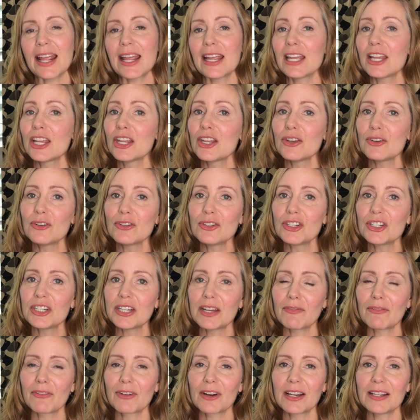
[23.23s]
a huge
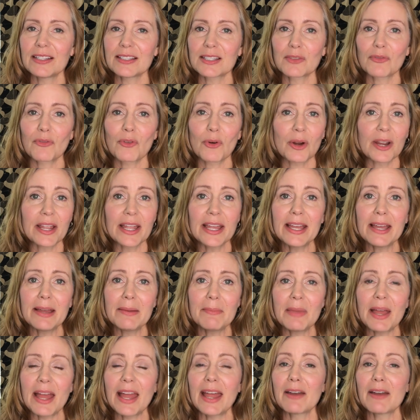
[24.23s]
difference for him